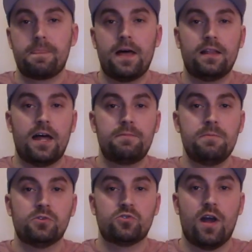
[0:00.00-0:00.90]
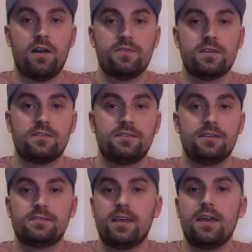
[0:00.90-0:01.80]
A lot of people driving it
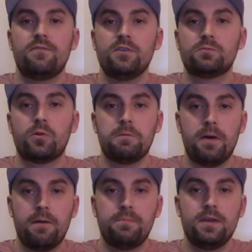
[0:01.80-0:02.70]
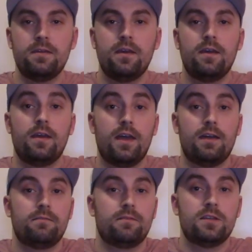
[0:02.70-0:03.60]
says, hey, it feels pretty peppy,
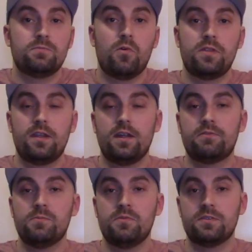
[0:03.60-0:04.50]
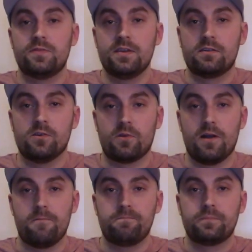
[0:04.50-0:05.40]
and it's more than enough to move this vehicle
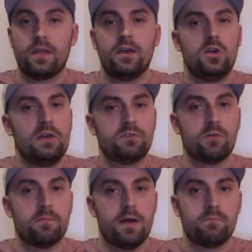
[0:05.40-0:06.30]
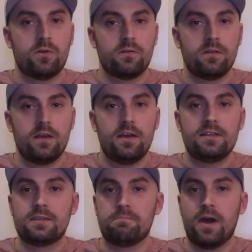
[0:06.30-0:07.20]
around. You have to remember, its
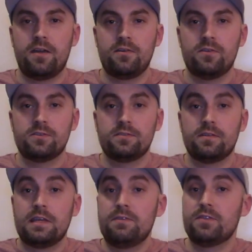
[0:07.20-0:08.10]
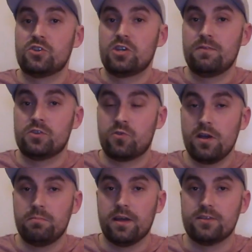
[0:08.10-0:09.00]
competitors, even the Chevy
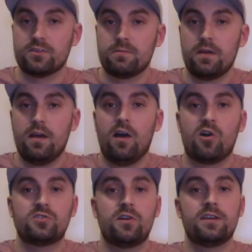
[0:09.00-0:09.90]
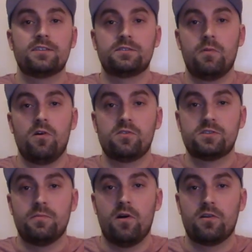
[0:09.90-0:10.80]
Trailblazer, are starting to get smaller and
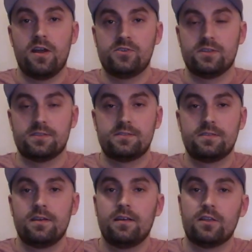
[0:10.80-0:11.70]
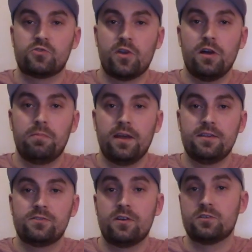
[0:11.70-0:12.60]
smaller engines. The
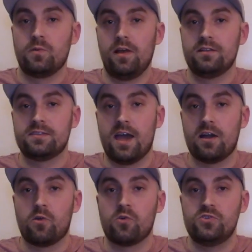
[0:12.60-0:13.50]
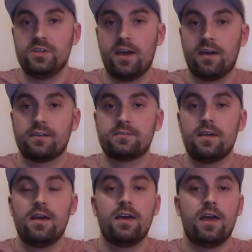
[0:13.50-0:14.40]
Trailblazer, as well as the Encore GX,
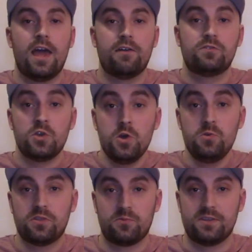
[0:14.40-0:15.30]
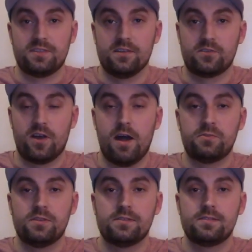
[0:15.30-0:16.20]
have 2 3-cylinder
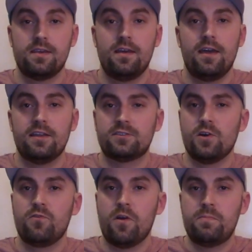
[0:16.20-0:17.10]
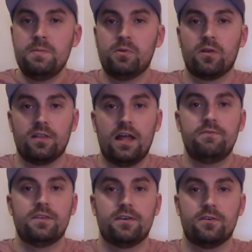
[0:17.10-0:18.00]
options, and so far people are
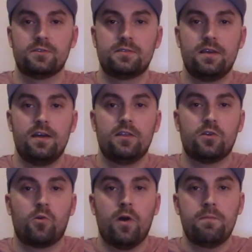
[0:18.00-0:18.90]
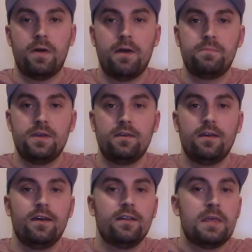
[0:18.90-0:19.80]
loving those. They're quite peppy,
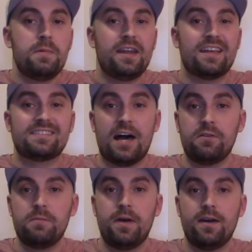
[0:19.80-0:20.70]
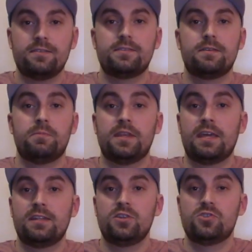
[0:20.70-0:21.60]
they might not sound the best, but they
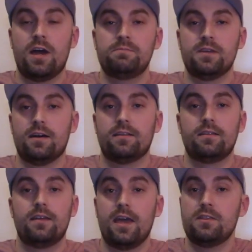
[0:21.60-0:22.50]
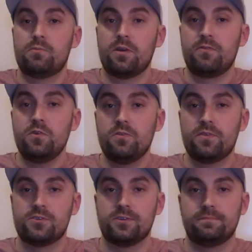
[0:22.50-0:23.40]
get the job done, and they're pretty fuel
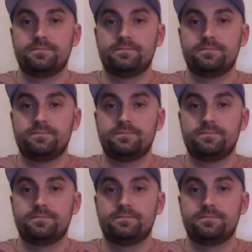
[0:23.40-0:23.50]
efficient.